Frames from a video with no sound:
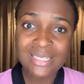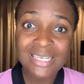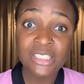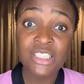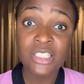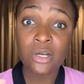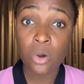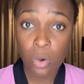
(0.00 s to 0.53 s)
Then
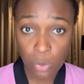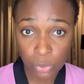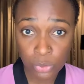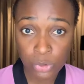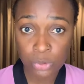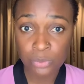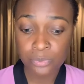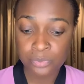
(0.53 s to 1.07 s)
she
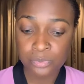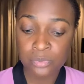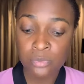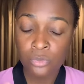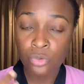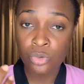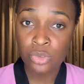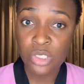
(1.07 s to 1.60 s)
called
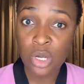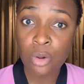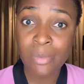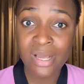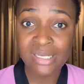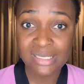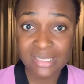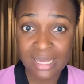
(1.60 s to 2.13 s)
to tell
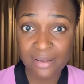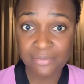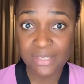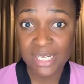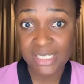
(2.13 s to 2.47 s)
my staff